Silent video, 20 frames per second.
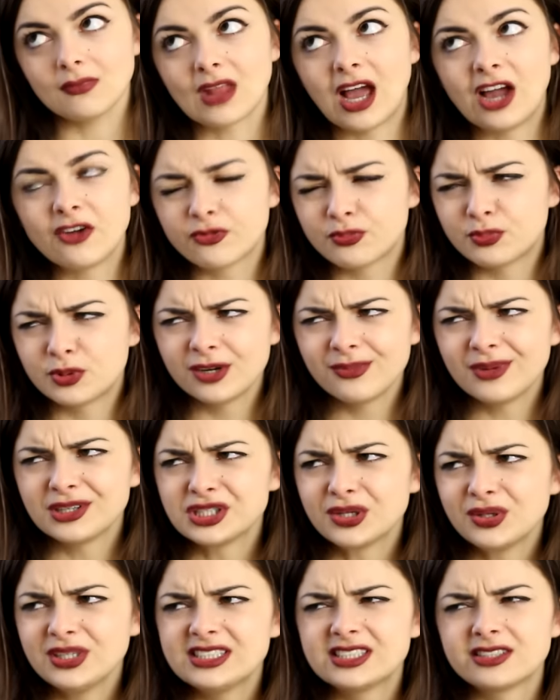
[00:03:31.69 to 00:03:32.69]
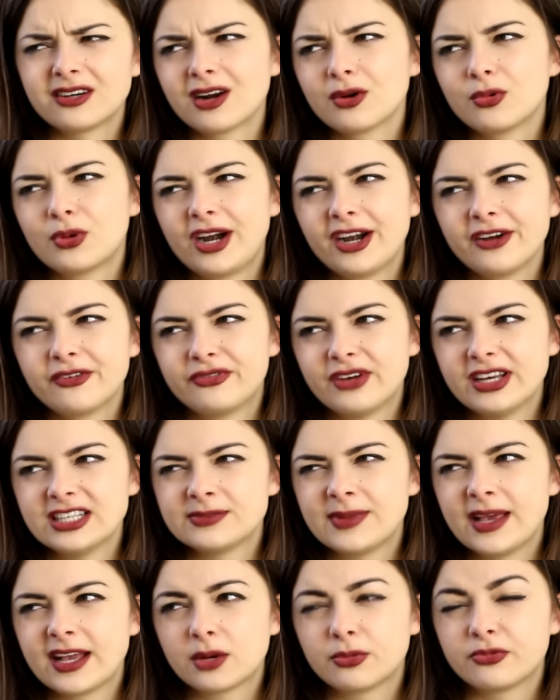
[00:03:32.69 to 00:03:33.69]
I've pretty much only started wearing
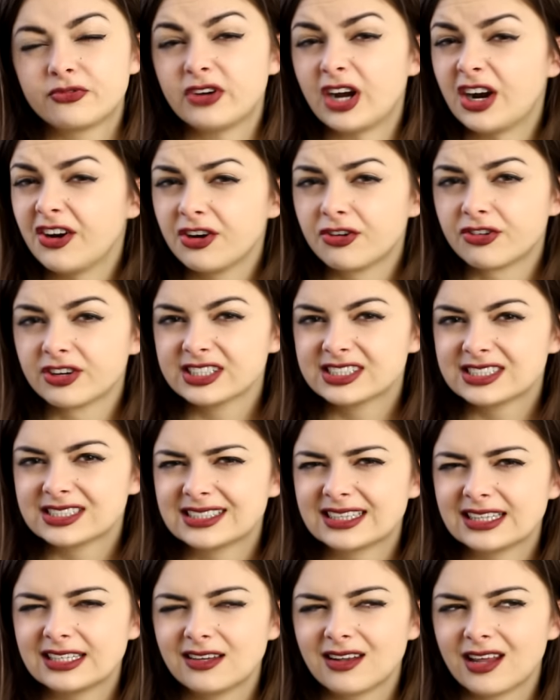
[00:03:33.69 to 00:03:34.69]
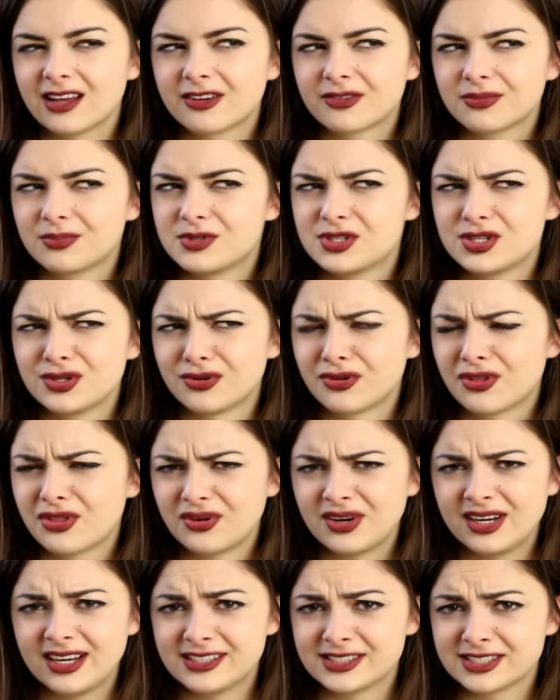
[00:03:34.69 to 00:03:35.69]
face makeup very recently, like two or
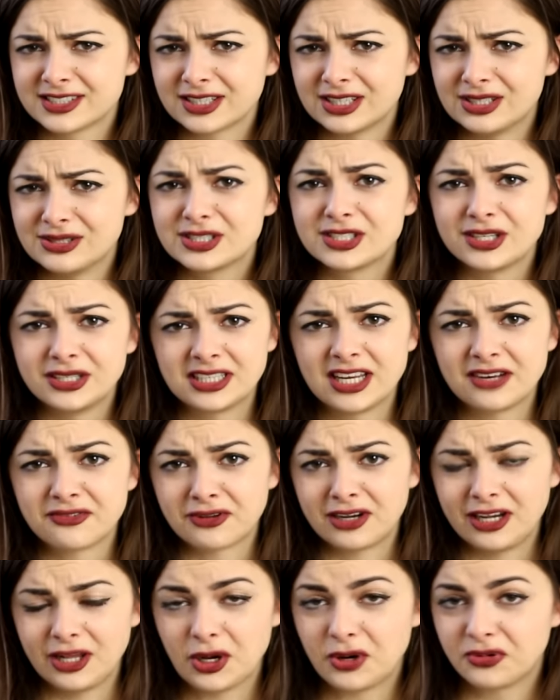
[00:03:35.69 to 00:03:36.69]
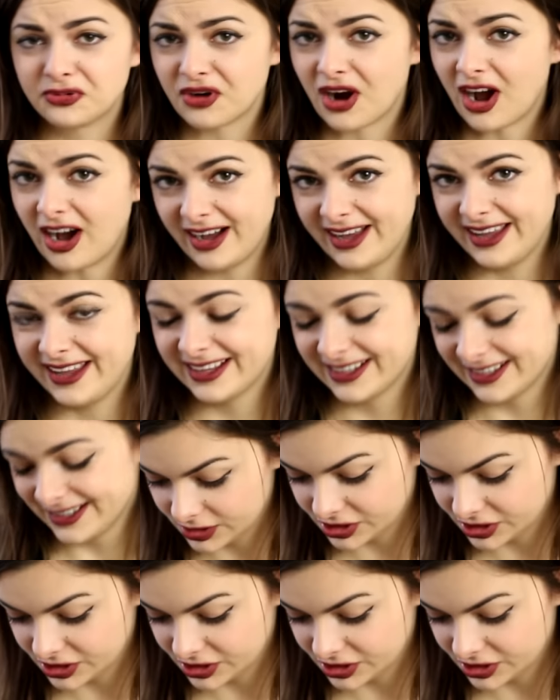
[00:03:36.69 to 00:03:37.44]
three years ago, so I'd definitely go for eye.